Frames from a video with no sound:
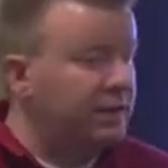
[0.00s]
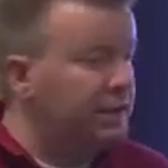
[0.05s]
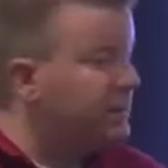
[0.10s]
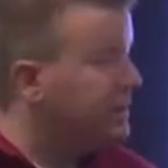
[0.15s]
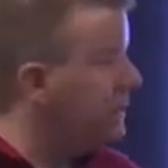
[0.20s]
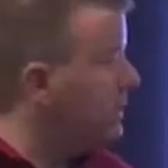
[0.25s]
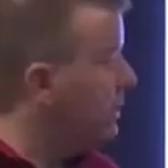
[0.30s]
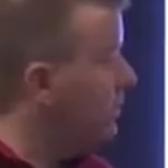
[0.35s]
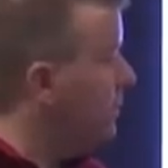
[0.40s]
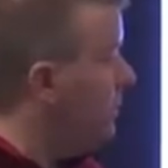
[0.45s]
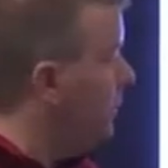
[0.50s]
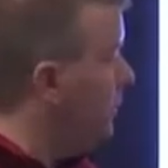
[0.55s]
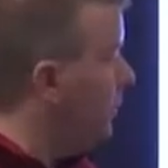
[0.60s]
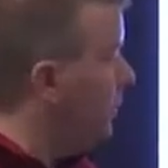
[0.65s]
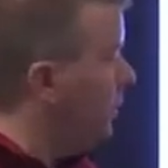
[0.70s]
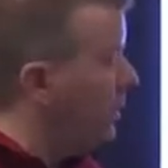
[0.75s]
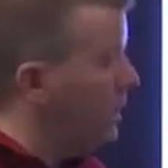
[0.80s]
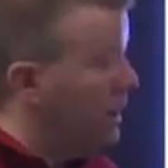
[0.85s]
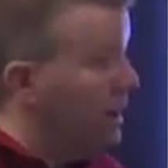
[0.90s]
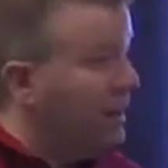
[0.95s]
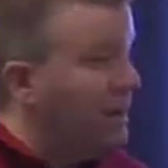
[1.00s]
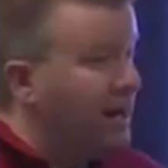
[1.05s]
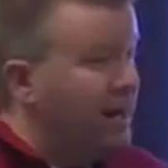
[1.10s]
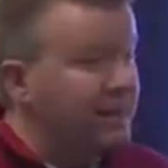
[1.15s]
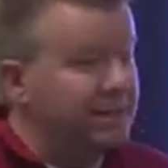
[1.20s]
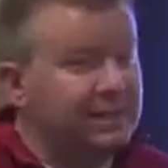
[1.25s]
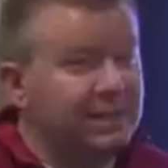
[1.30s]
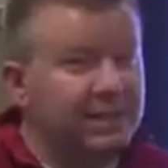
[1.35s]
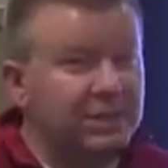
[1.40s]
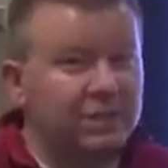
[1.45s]
this a little bit more
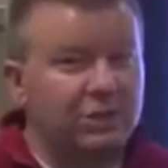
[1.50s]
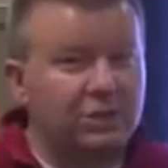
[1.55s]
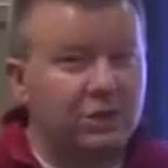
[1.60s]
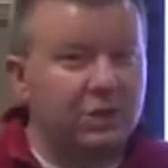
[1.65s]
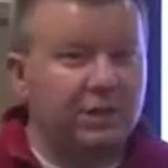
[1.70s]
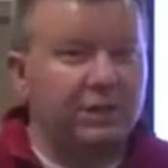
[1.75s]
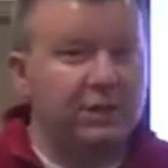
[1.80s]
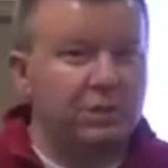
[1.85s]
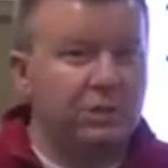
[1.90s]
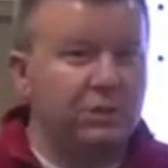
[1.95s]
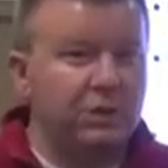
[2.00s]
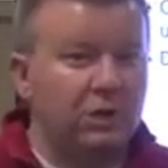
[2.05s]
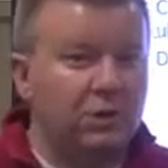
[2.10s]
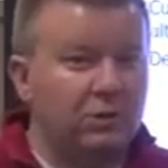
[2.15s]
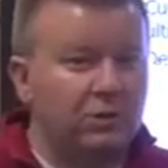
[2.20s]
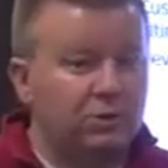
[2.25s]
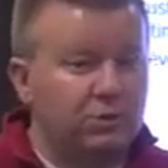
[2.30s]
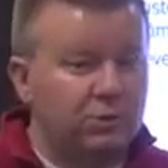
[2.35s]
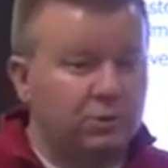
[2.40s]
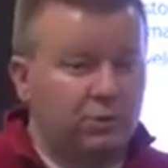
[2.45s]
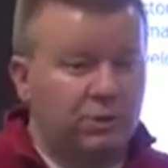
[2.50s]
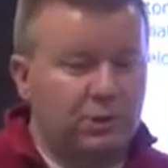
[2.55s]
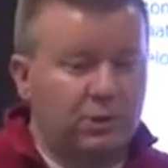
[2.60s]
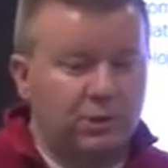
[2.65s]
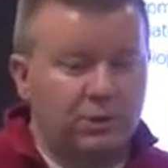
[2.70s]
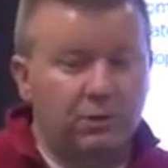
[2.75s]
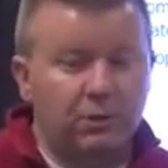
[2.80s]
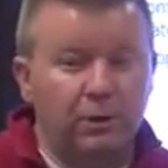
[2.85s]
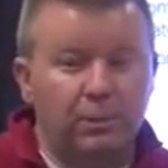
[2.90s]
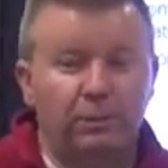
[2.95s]
because this is starting to show you sort of
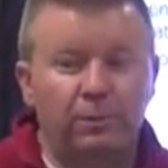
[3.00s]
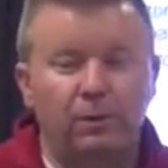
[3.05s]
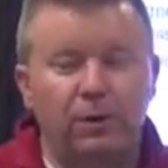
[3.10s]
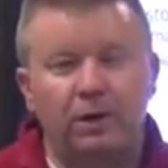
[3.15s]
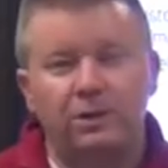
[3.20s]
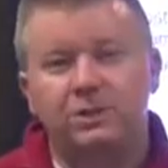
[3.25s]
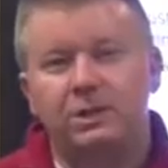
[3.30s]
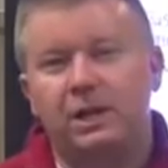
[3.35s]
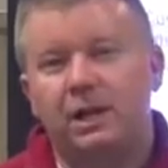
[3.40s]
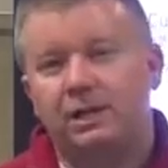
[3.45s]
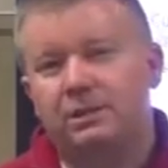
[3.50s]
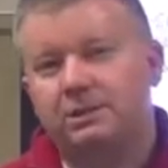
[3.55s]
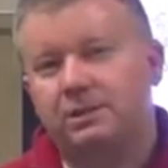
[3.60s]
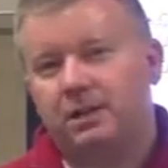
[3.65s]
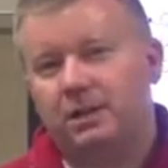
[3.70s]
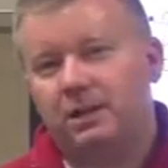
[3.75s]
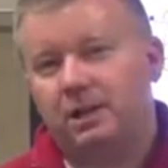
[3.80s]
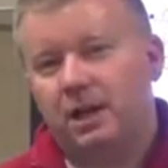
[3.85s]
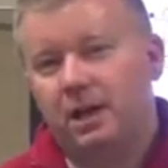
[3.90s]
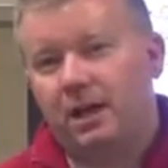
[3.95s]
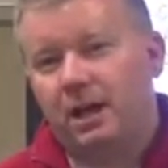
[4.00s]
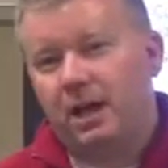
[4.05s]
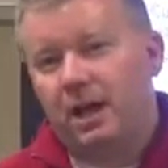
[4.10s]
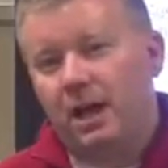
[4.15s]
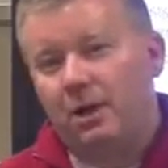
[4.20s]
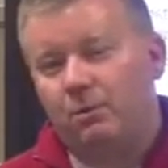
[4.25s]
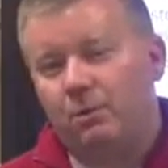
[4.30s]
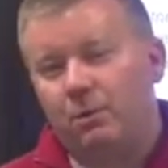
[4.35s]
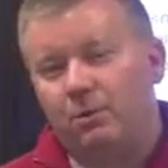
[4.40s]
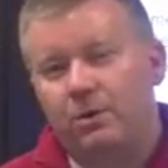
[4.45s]
the group projects and
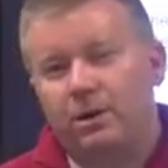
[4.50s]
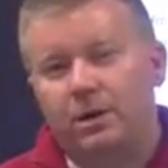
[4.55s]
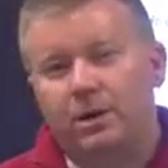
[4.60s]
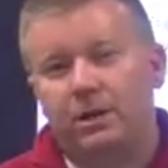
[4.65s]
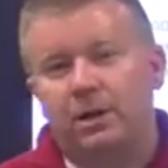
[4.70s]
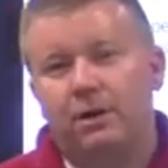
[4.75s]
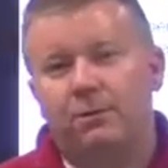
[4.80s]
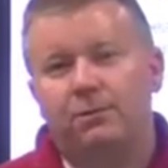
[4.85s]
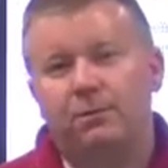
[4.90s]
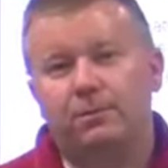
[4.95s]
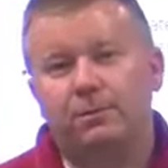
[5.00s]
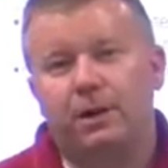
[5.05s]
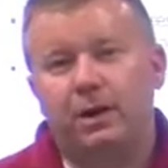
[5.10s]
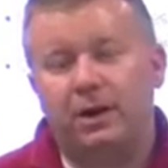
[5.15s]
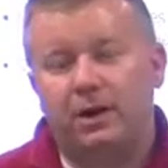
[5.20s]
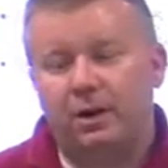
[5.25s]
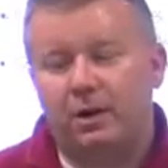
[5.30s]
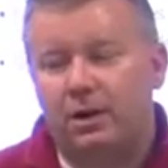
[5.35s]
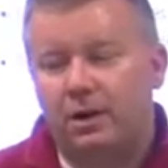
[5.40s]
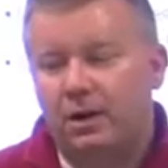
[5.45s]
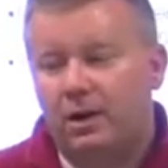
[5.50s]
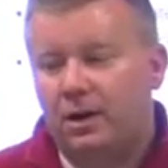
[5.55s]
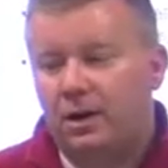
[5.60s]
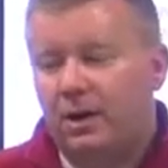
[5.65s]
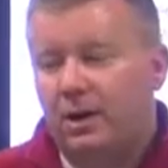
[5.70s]
where we're going to go from there.